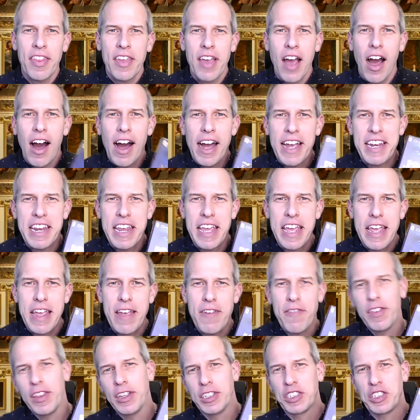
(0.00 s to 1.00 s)
the
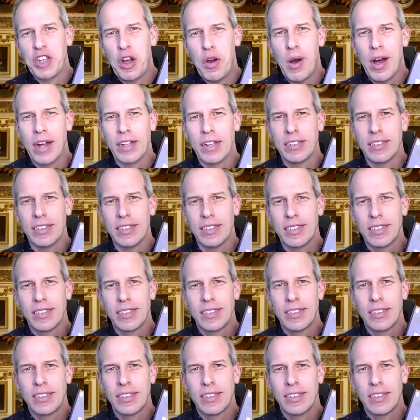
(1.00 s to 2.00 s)
idea for The Soul Hunters
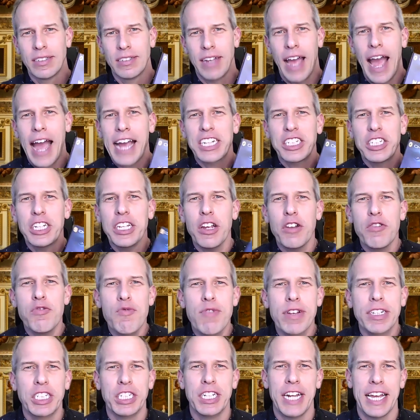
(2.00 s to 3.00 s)
actually
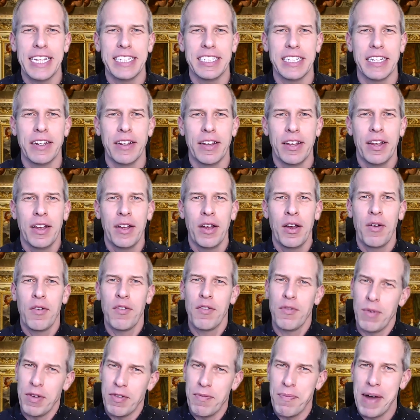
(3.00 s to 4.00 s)
originated
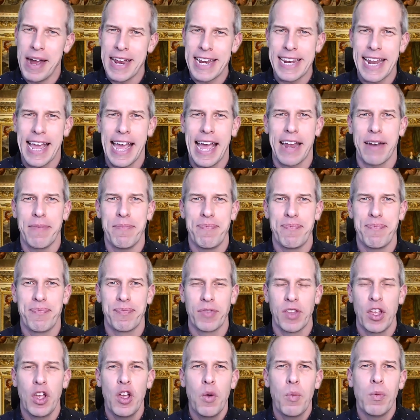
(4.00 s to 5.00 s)
with my nan
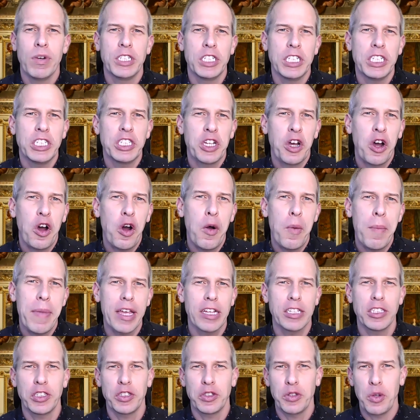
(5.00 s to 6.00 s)
when she told me
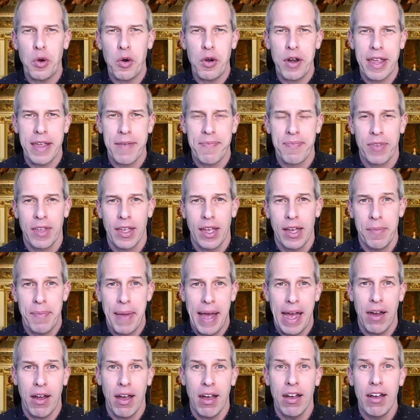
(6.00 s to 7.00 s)
a story
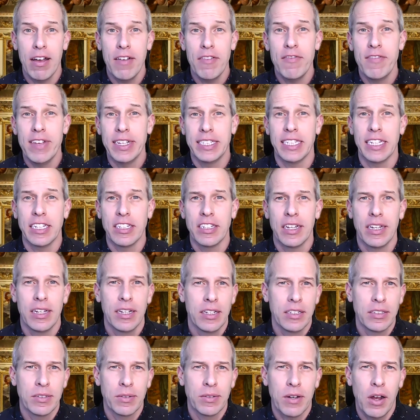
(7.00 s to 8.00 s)
about her visit
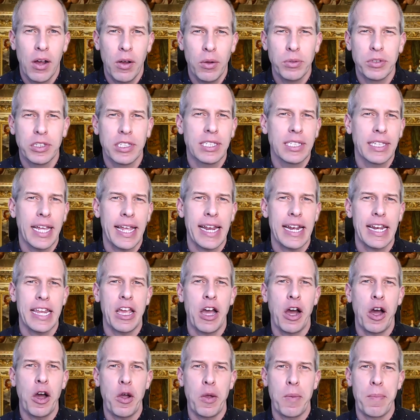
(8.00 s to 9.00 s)
to an old stately
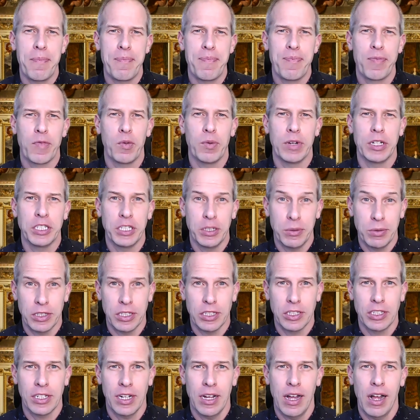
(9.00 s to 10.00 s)
home when she was
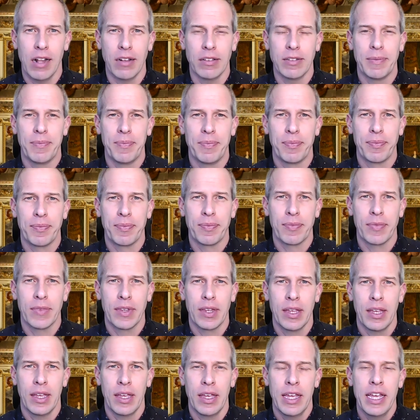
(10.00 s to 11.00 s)
a child.
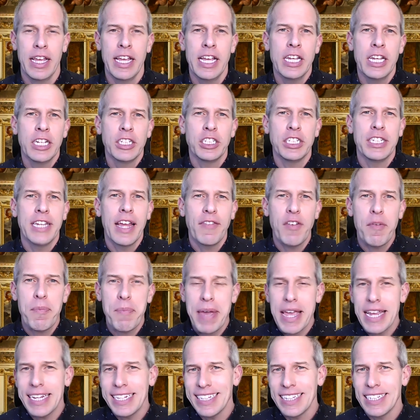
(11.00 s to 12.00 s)
She'd never
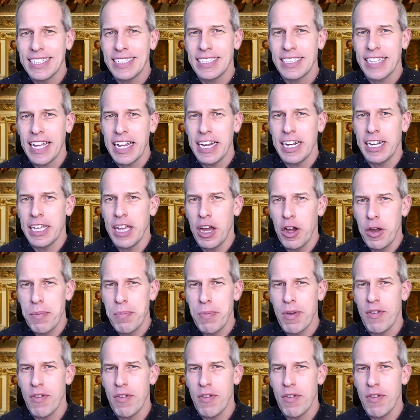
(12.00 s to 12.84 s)
been to this stately home